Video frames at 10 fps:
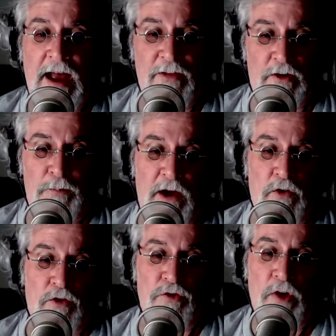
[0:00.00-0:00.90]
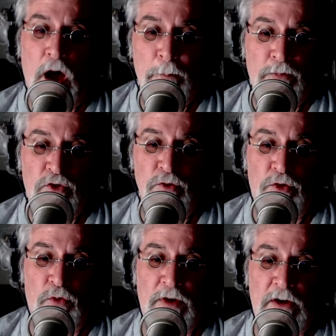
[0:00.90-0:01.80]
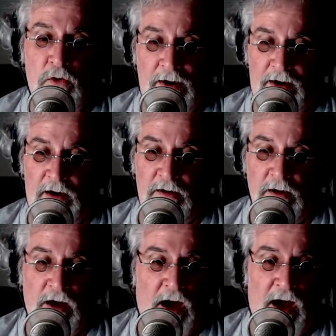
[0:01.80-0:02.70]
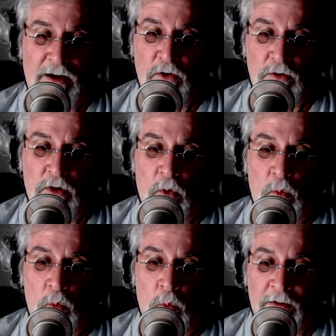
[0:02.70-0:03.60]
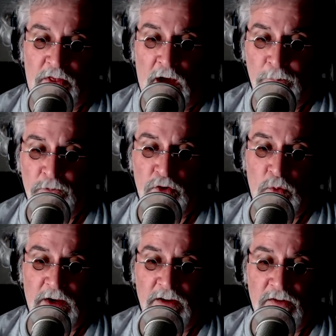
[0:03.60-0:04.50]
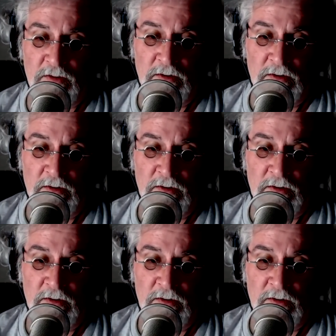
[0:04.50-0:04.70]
they're going to pay owners up to three grand. I don't know what the up to is.